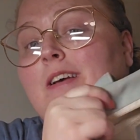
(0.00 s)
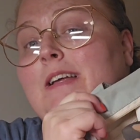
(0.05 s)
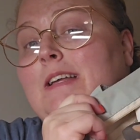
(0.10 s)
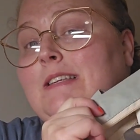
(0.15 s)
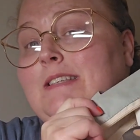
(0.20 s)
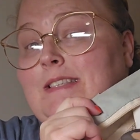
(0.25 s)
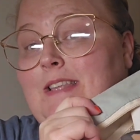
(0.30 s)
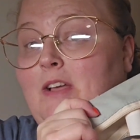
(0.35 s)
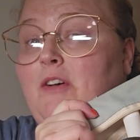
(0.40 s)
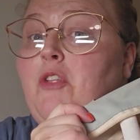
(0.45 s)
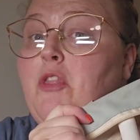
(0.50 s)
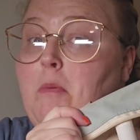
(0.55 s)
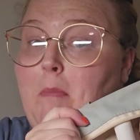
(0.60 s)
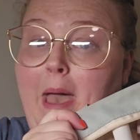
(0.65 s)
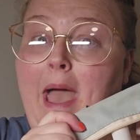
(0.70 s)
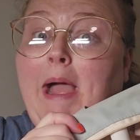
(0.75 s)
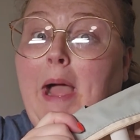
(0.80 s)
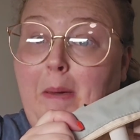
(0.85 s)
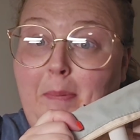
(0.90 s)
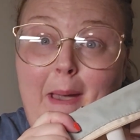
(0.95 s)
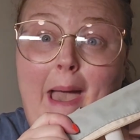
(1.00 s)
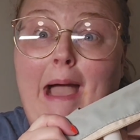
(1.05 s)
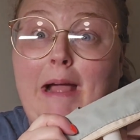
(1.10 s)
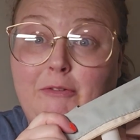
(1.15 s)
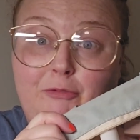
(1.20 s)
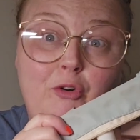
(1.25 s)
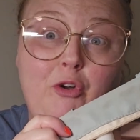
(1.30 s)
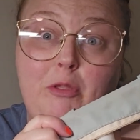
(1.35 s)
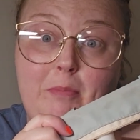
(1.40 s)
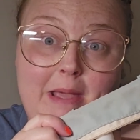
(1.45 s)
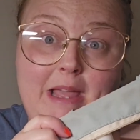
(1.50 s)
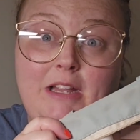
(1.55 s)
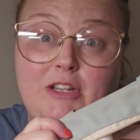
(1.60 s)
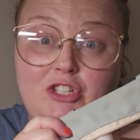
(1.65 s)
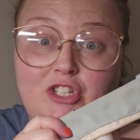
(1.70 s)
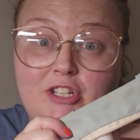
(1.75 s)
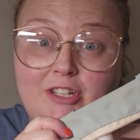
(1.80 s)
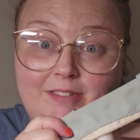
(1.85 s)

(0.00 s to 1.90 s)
still in the bag I packed for the beach.